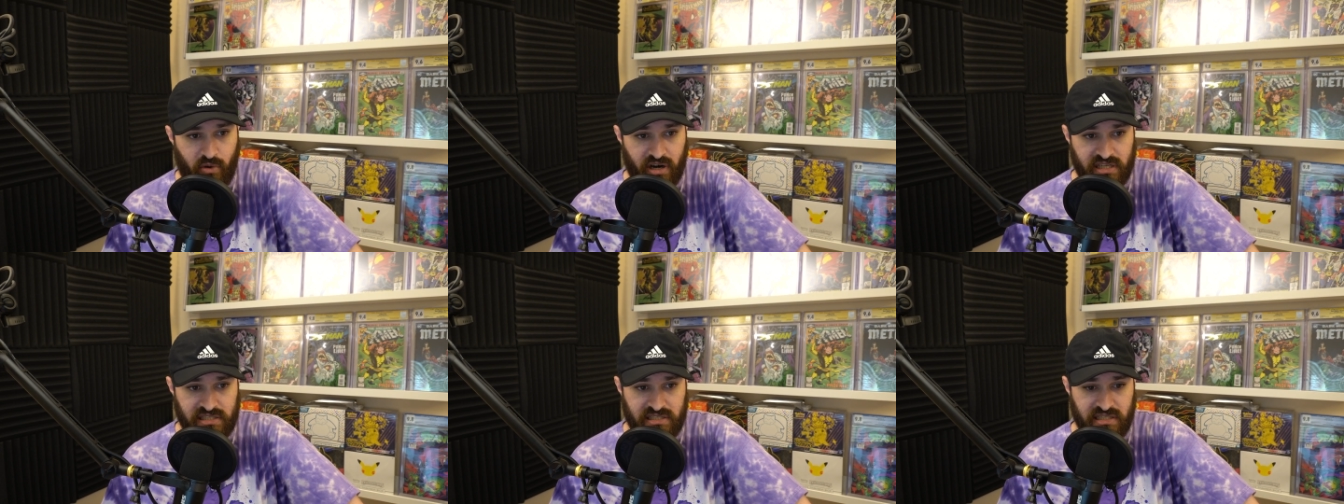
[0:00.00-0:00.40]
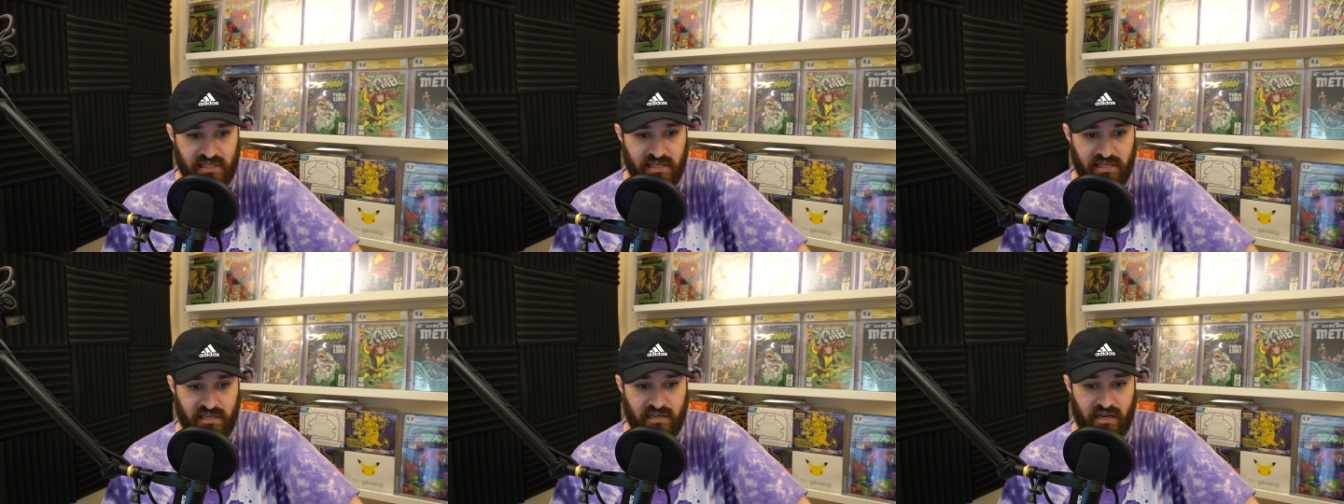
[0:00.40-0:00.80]
want to
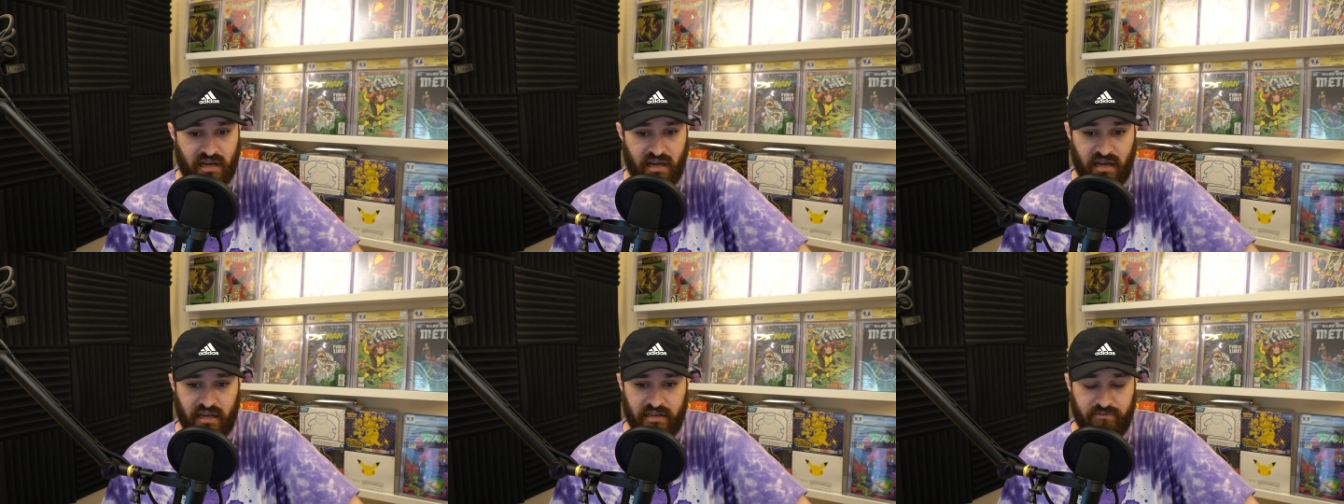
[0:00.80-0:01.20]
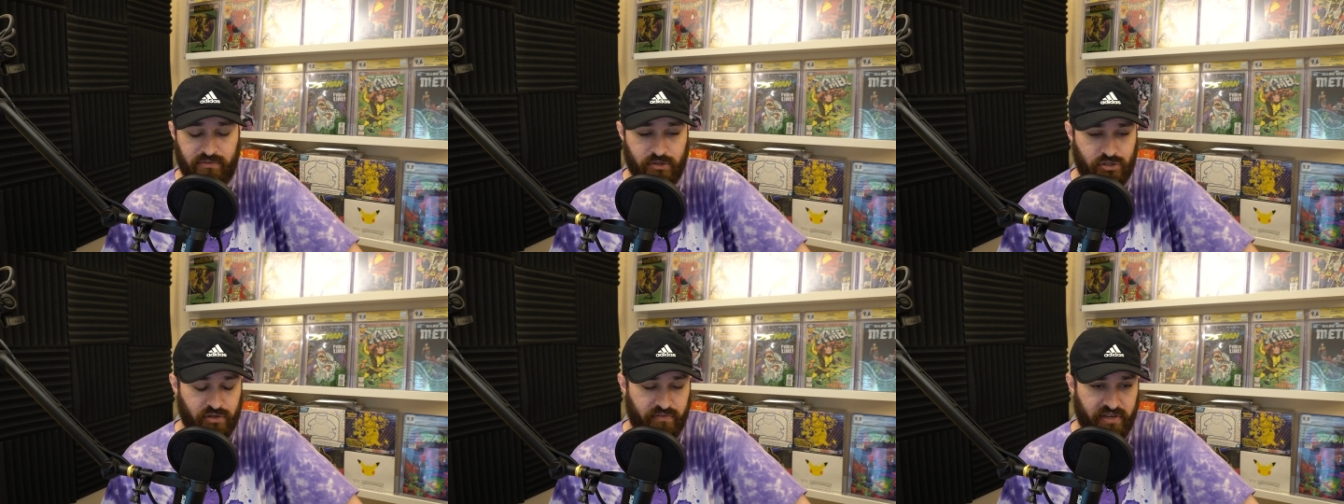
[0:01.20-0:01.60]
see in
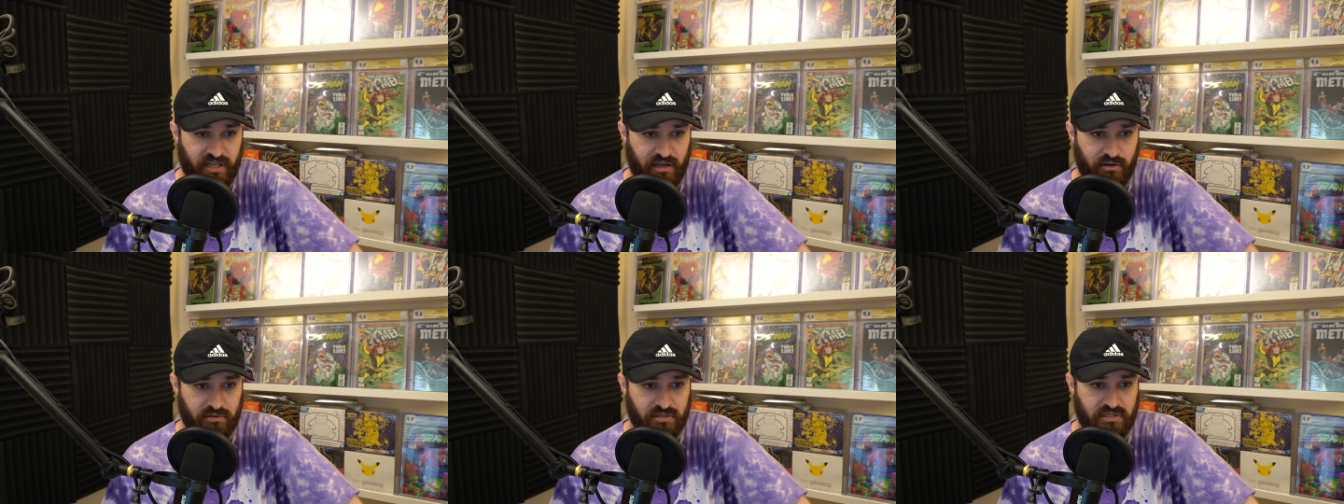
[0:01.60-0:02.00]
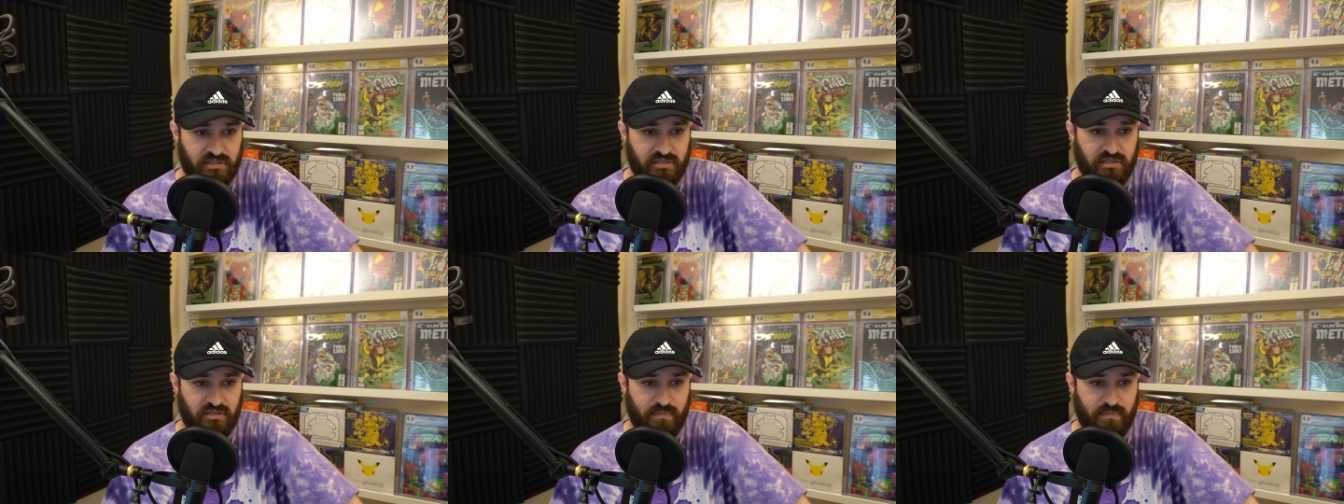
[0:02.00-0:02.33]
future videos,